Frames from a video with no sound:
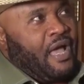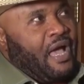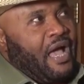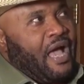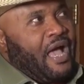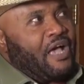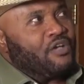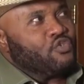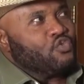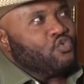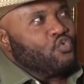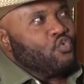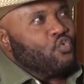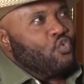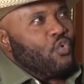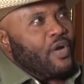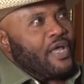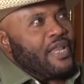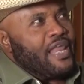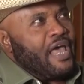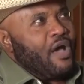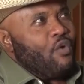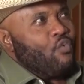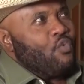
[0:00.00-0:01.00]
As to
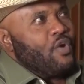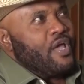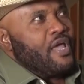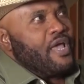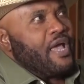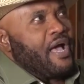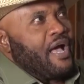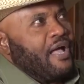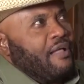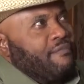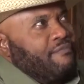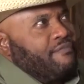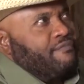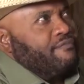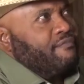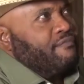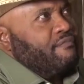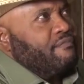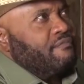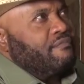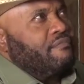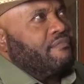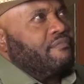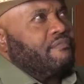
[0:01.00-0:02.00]
whether we have
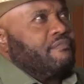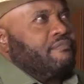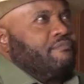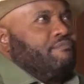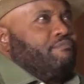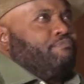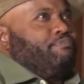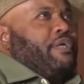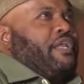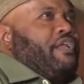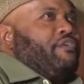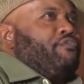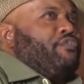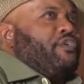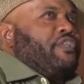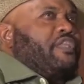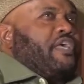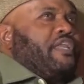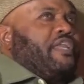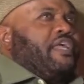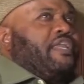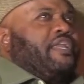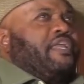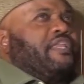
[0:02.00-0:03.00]

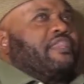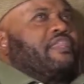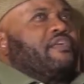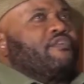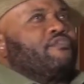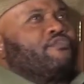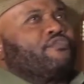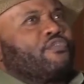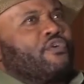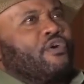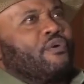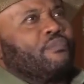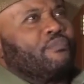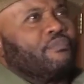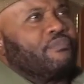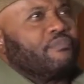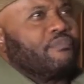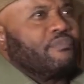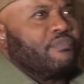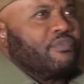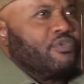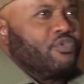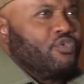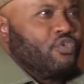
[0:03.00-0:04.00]
benefited anything from
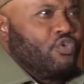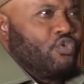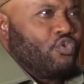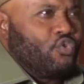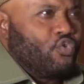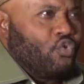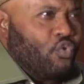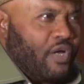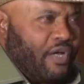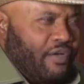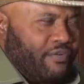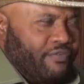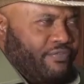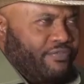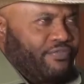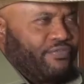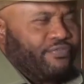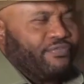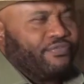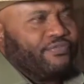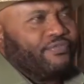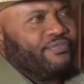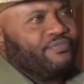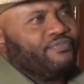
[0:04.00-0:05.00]
June
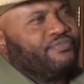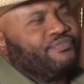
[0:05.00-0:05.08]
12,